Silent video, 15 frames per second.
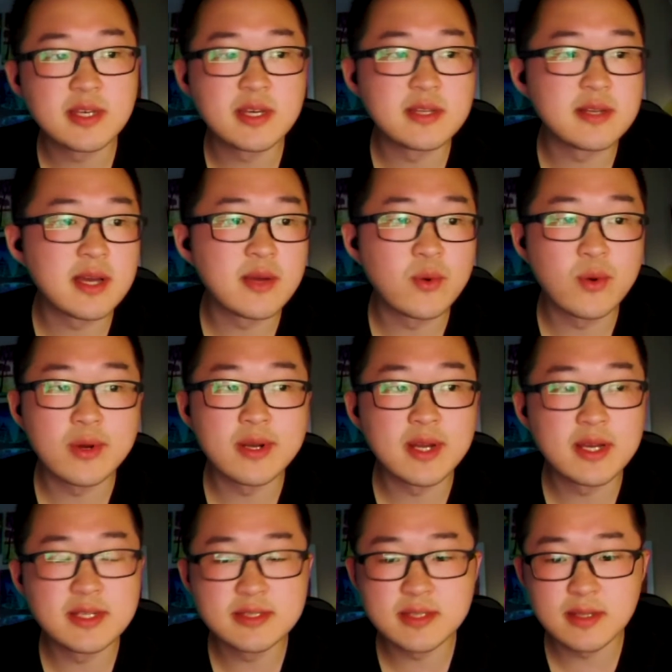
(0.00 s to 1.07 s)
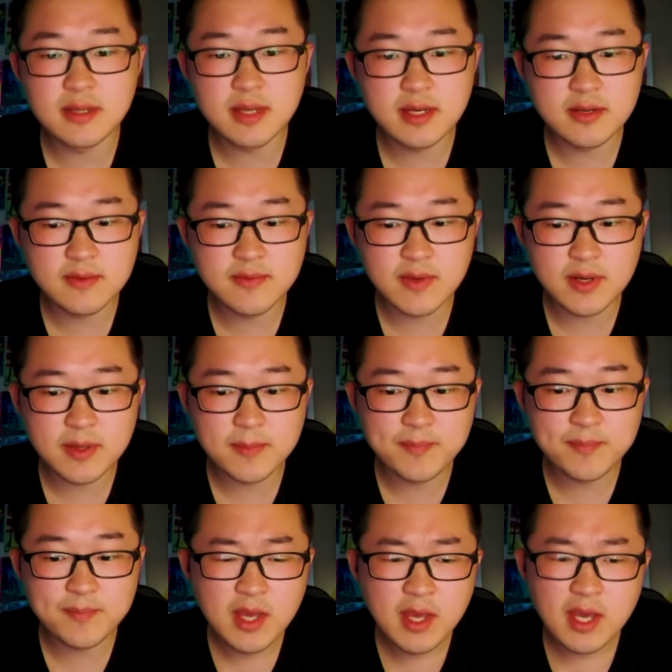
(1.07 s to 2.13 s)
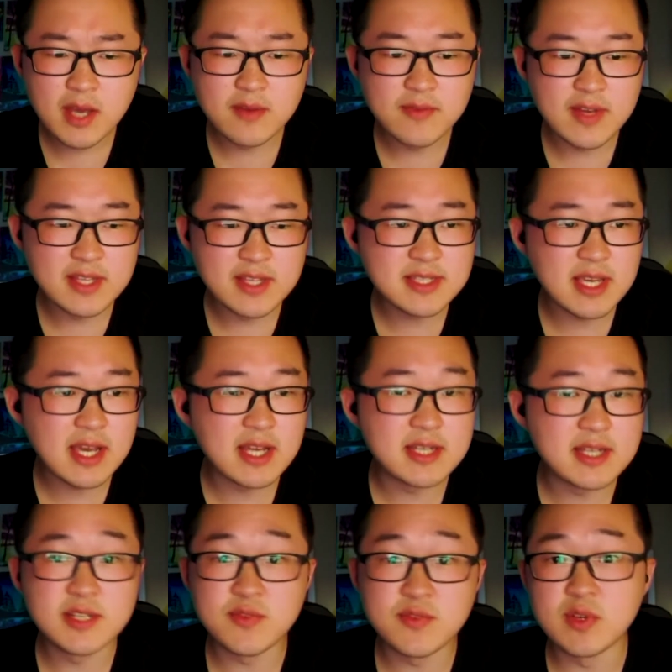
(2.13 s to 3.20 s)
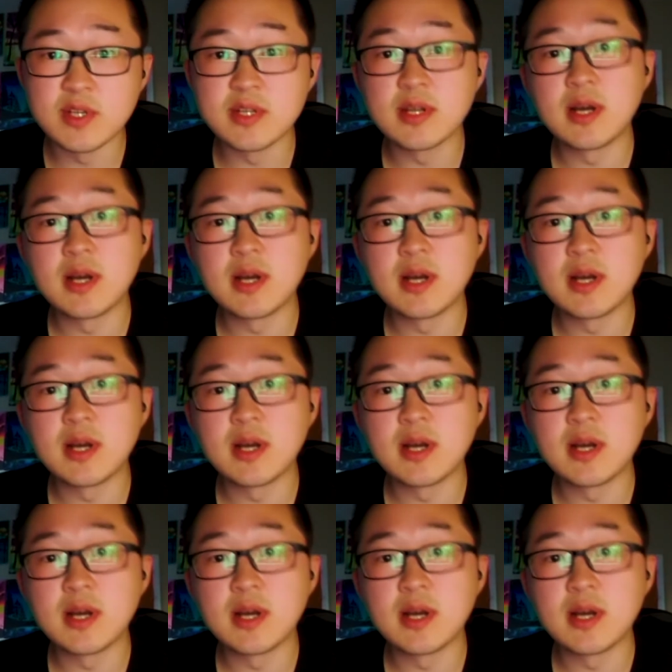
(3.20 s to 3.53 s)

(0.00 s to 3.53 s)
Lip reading: and I organized a lot of events at different